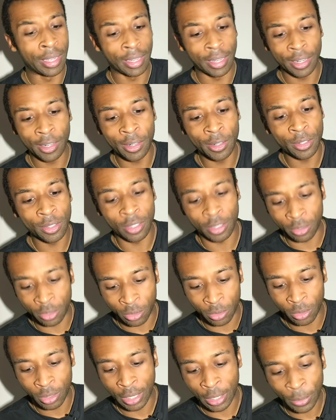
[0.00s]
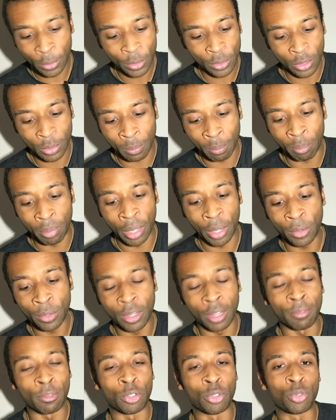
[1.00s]
Here's the
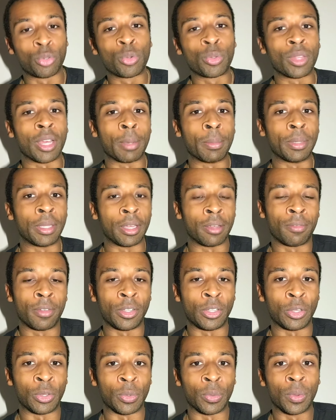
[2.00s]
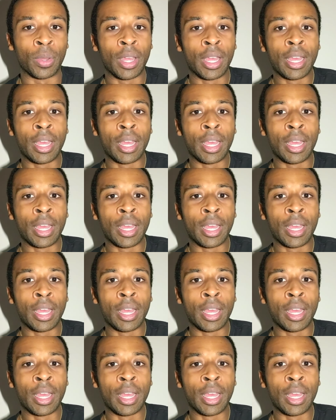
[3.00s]
belt of truth I'm giving you.